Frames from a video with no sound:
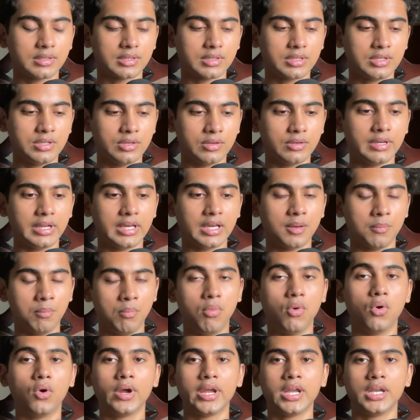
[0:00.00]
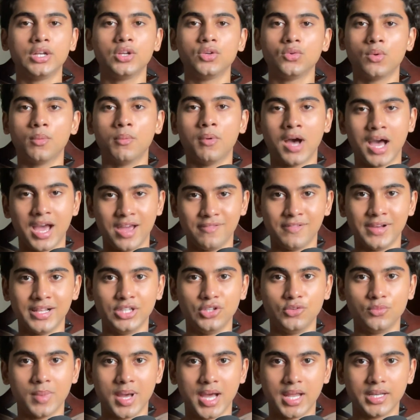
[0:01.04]
turning a boy into a high
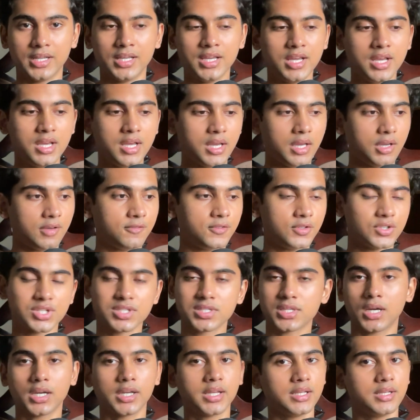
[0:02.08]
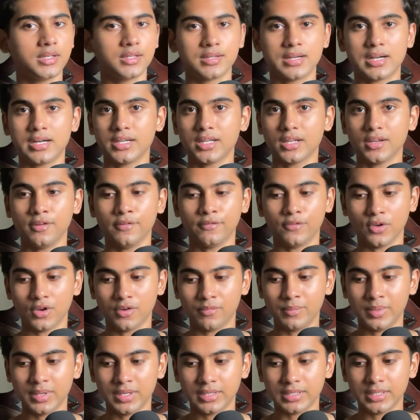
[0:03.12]
value man. If you're stuck in a rut, if you
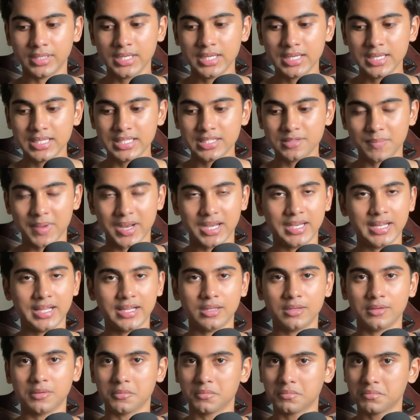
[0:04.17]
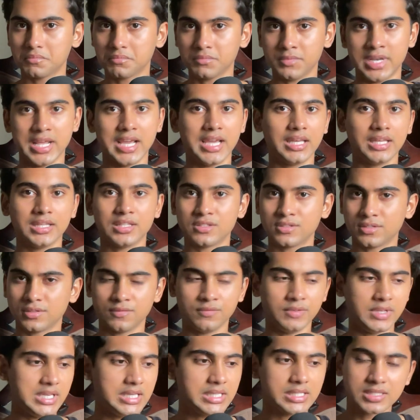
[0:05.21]
have been spending days,
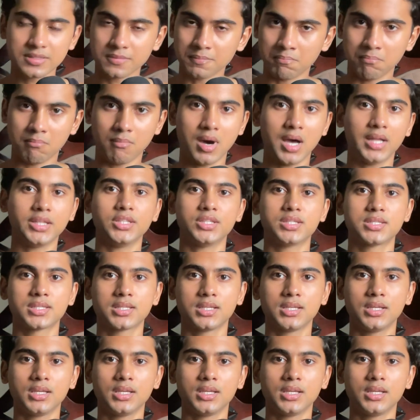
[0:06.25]
weeks, months